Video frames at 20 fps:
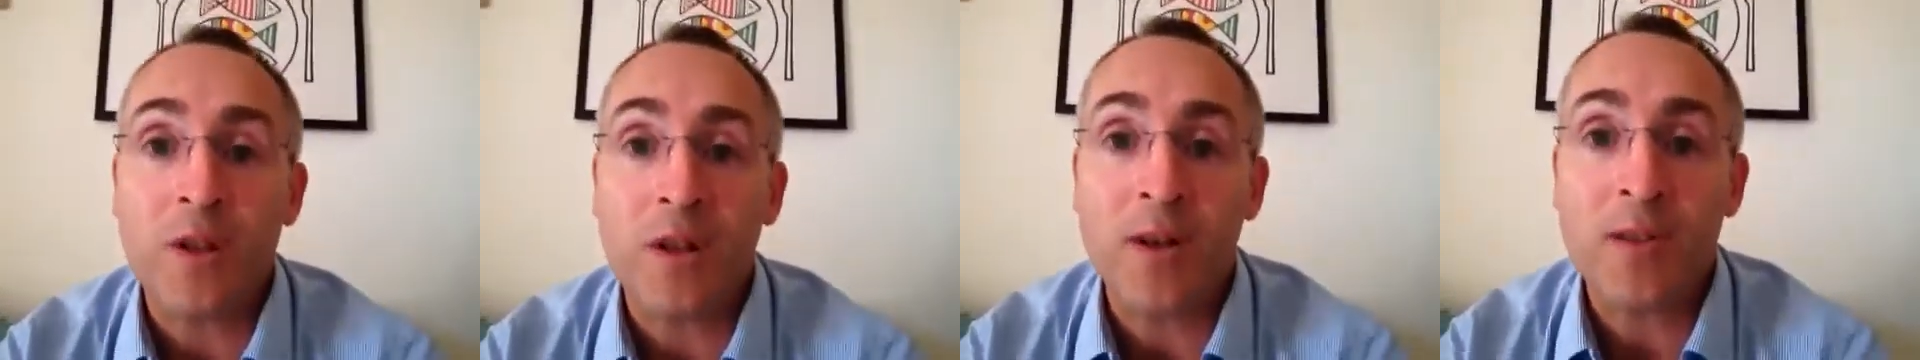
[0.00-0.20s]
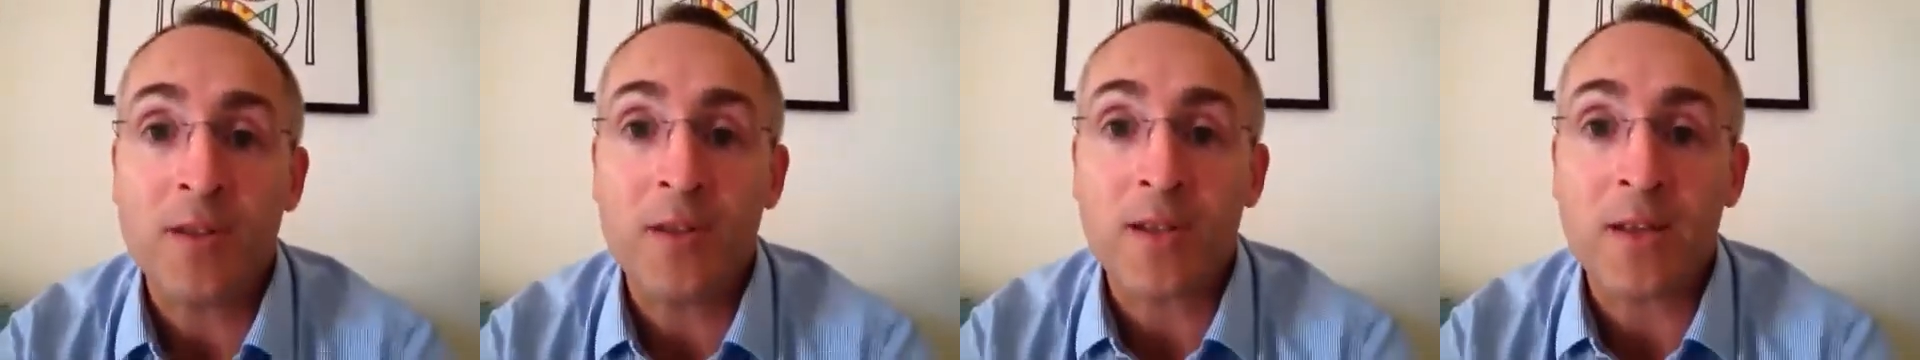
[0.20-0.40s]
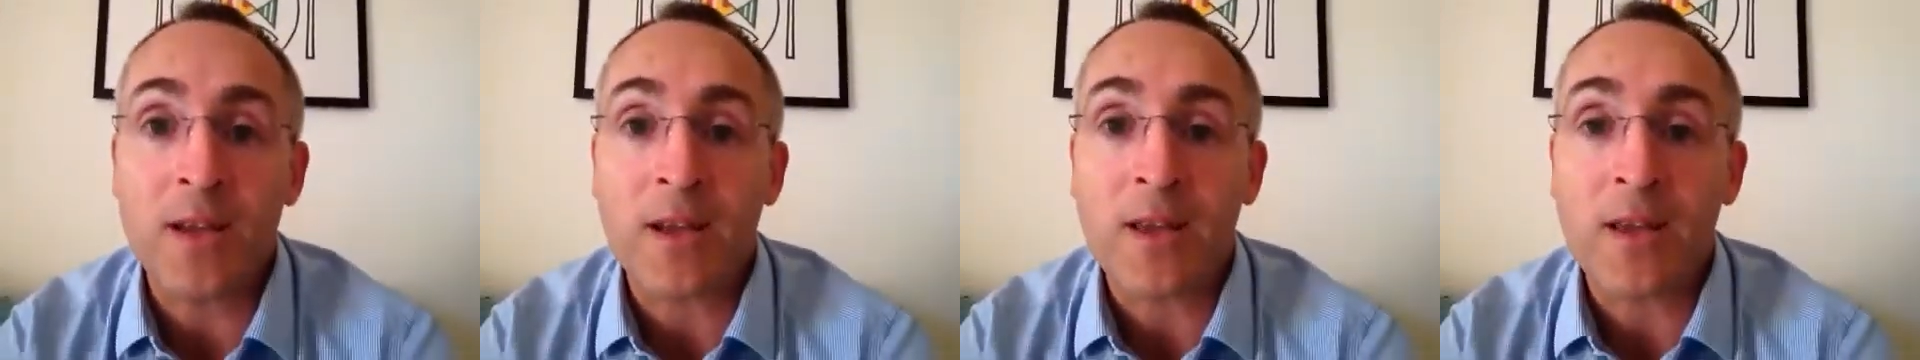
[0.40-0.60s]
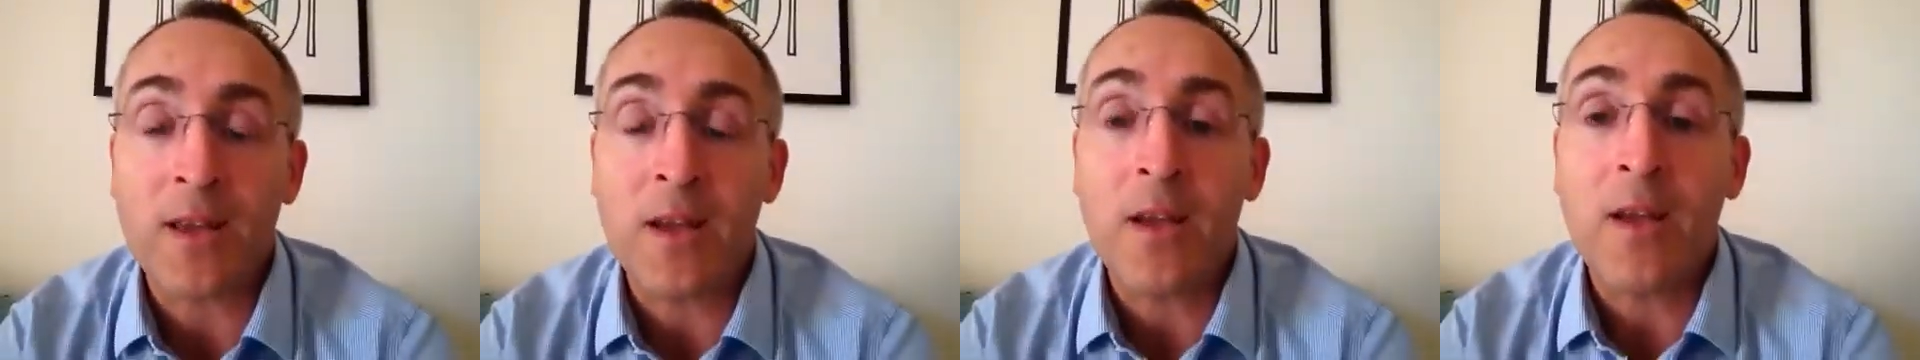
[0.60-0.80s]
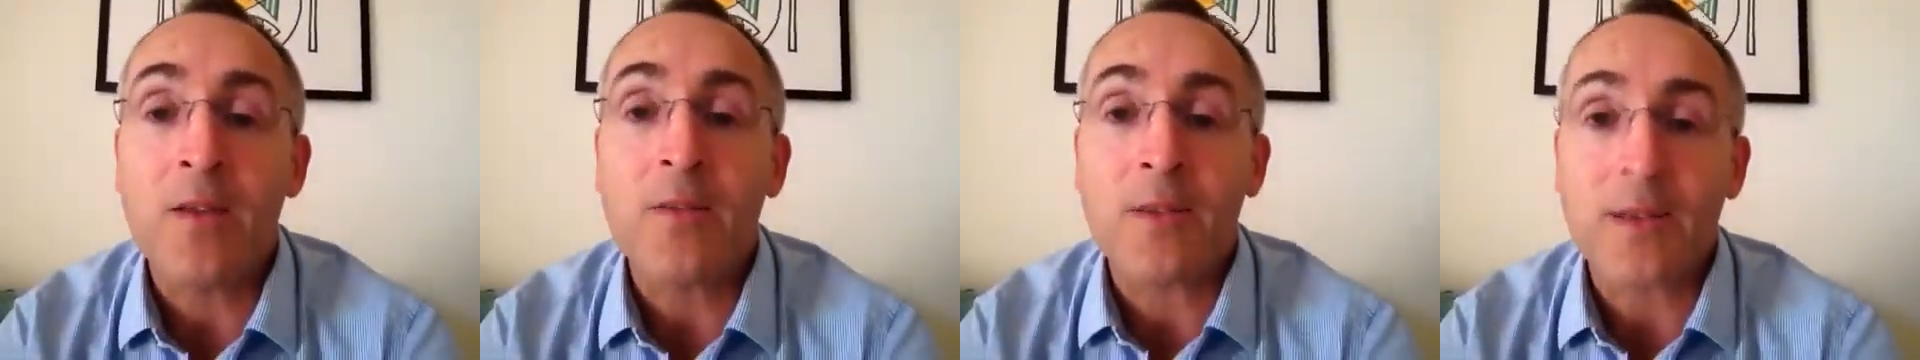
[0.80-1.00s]
clients a day.
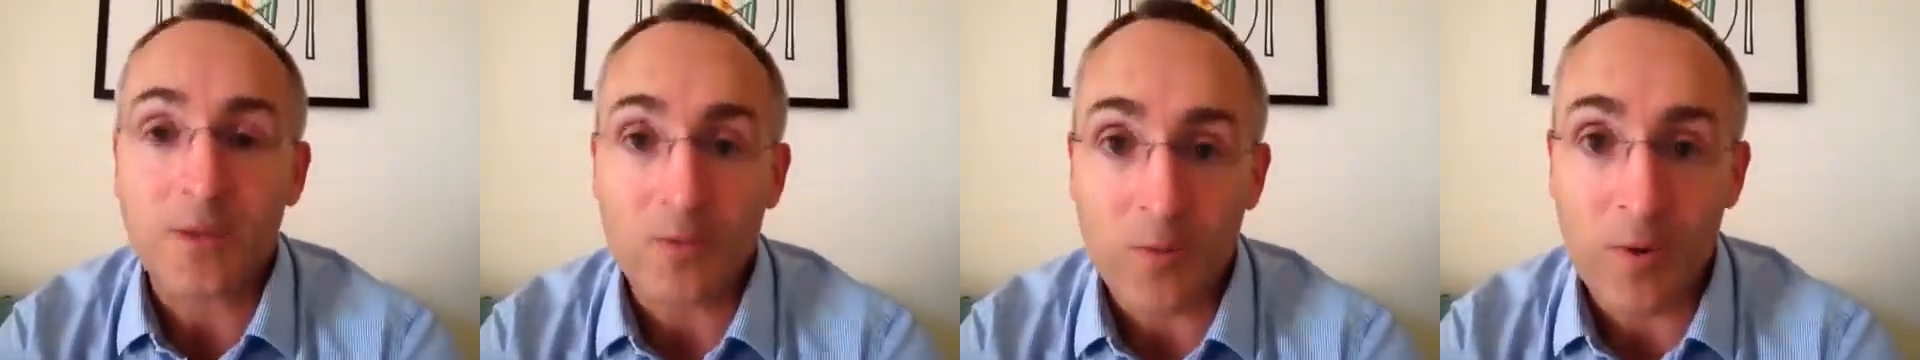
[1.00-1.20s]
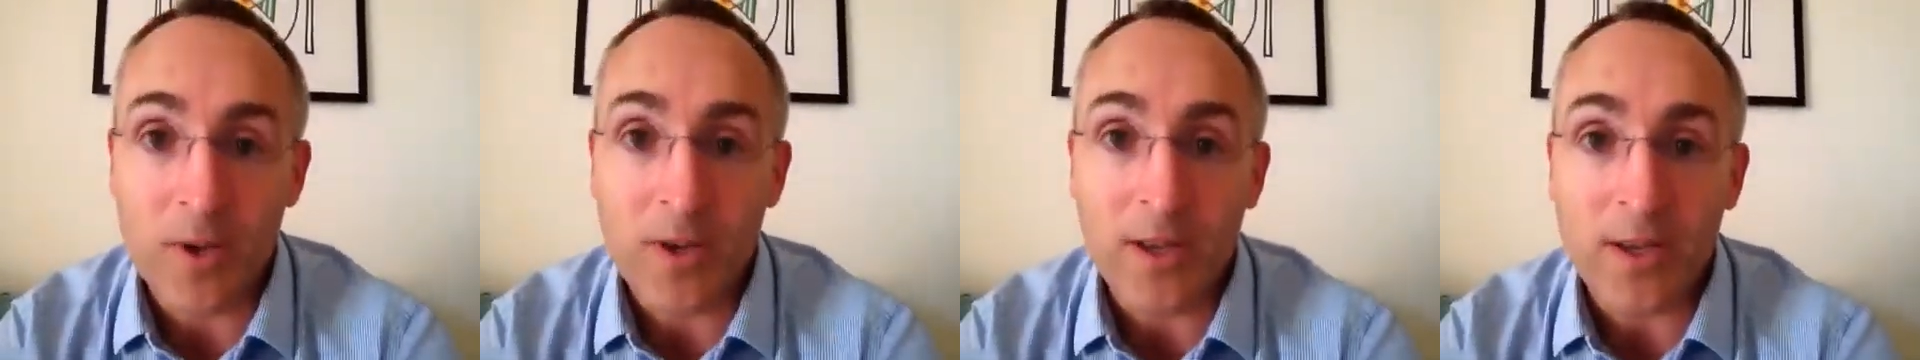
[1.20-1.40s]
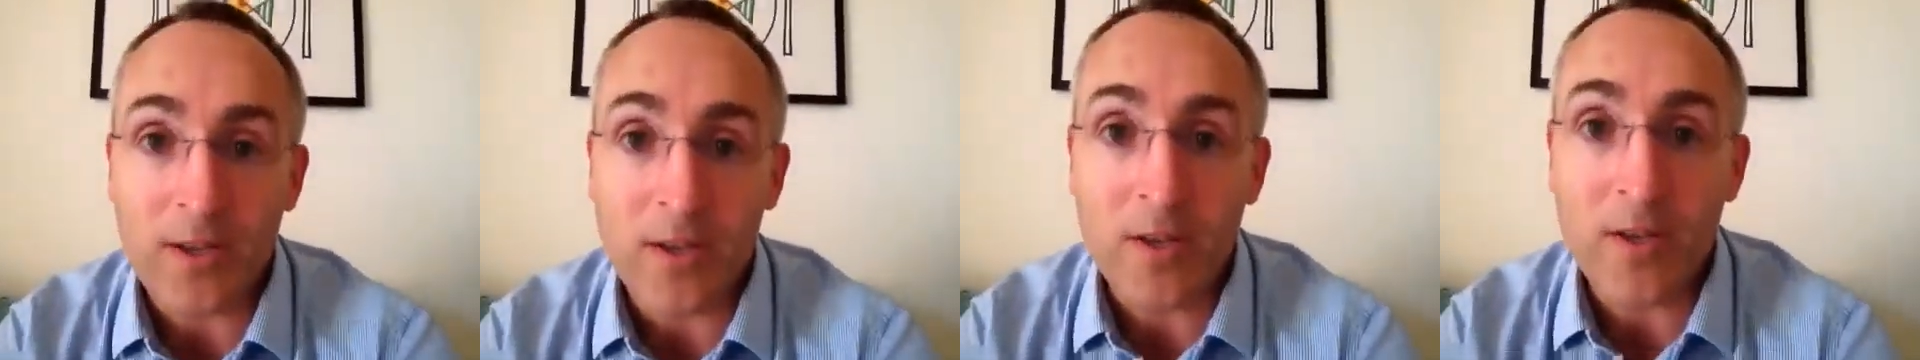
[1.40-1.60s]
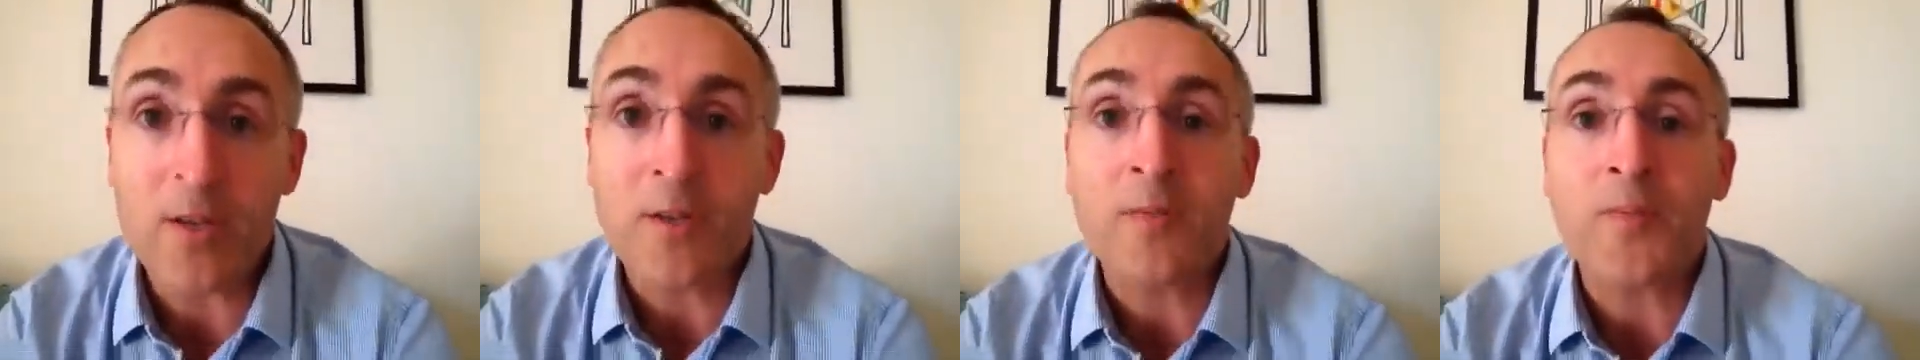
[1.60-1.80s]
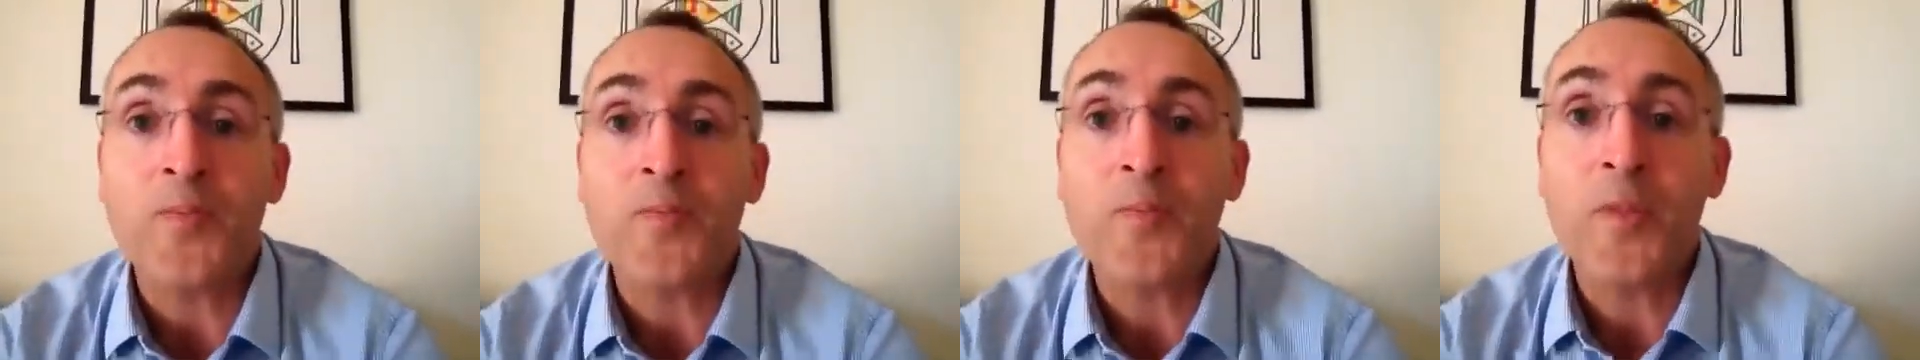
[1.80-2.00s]
That's what you need to
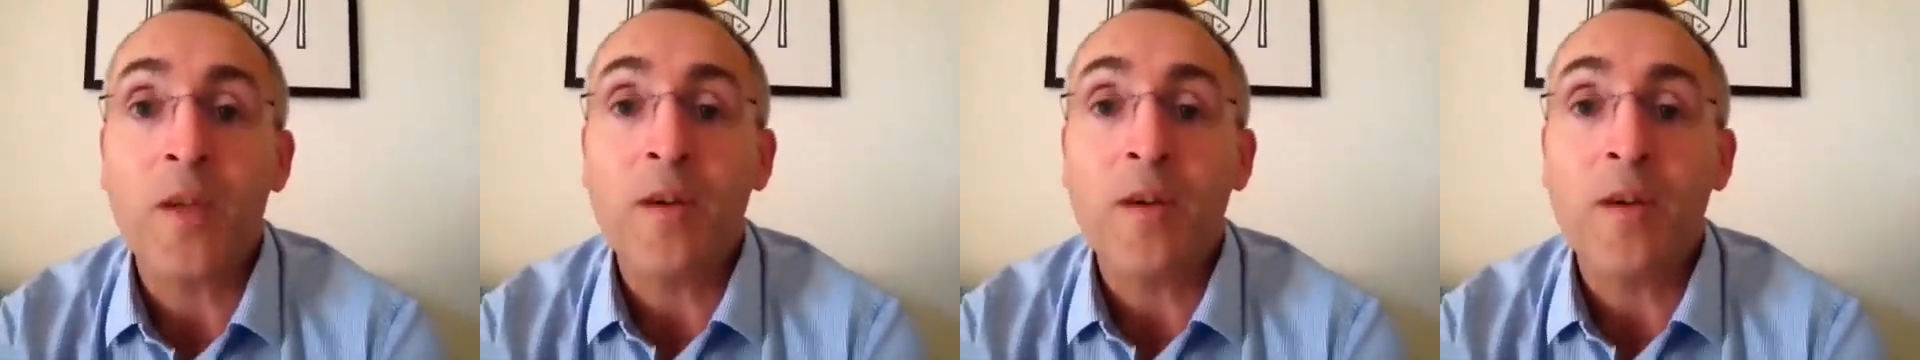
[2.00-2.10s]
do.